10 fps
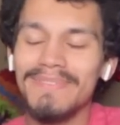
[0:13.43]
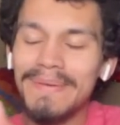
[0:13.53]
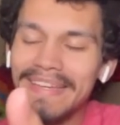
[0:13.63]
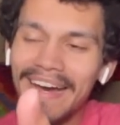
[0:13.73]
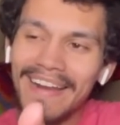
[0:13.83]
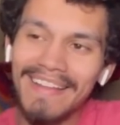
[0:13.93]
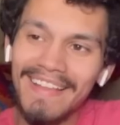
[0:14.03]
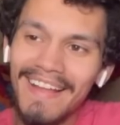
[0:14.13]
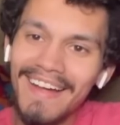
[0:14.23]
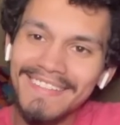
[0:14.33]
we got a
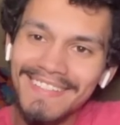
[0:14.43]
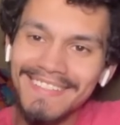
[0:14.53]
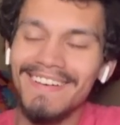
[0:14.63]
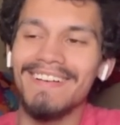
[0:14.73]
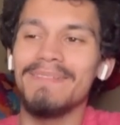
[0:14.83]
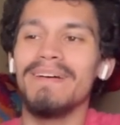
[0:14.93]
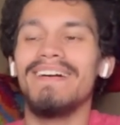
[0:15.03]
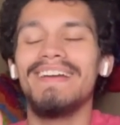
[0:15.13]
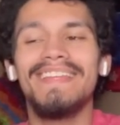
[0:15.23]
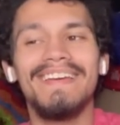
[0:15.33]
lot to talk about.
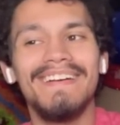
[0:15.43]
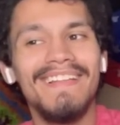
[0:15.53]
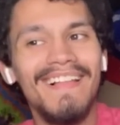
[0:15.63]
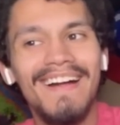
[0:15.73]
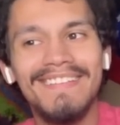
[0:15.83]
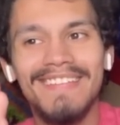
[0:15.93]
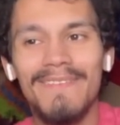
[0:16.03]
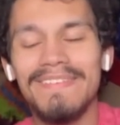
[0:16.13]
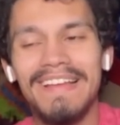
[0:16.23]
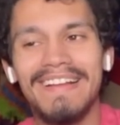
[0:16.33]
I think a lot of stuff
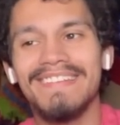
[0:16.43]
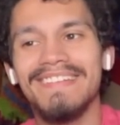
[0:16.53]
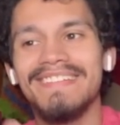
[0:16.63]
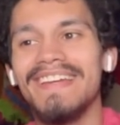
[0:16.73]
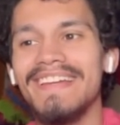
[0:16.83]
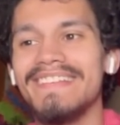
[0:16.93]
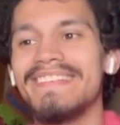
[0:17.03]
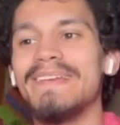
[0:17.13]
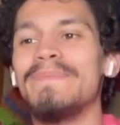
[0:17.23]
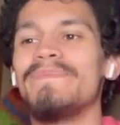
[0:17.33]
has actually changed
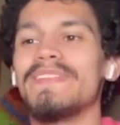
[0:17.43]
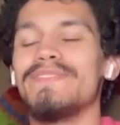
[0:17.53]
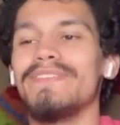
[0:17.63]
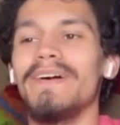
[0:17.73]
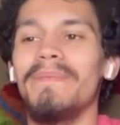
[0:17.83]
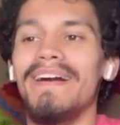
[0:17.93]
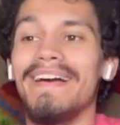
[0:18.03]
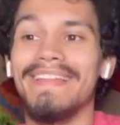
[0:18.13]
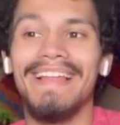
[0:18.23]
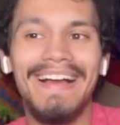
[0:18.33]
from
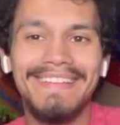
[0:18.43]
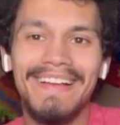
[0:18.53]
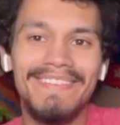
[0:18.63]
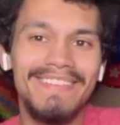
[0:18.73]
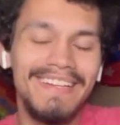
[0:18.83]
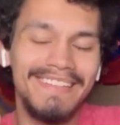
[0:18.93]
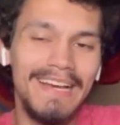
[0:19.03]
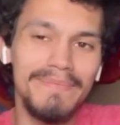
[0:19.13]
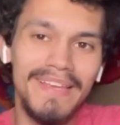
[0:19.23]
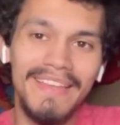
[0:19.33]
the last time you've seen a
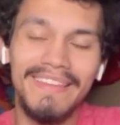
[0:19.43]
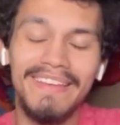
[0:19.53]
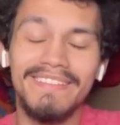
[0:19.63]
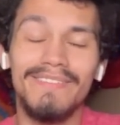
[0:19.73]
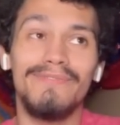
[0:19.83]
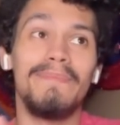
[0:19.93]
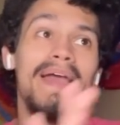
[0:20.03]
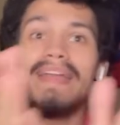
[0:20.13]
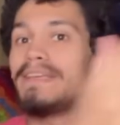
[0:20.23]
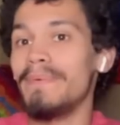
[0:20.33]
top 10 list from
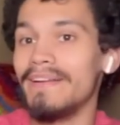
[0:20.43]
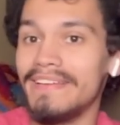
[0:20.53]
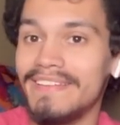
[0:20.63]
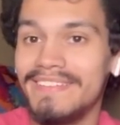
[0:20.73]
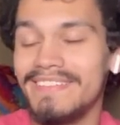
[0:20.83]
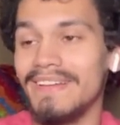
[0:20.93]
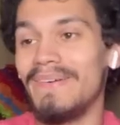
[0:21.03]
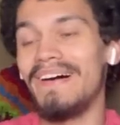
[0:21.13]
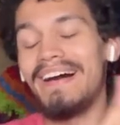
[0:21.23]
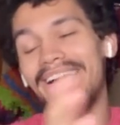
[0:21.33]
anybody. So I